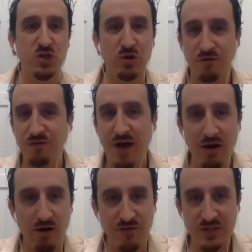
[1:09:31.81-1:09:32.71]
so you could
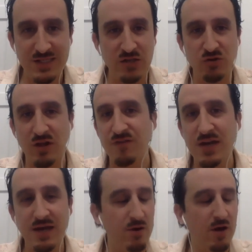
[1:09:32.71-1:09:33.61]
fire off and schedule live
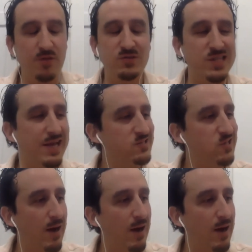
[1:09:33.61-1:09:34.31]
video and all those things.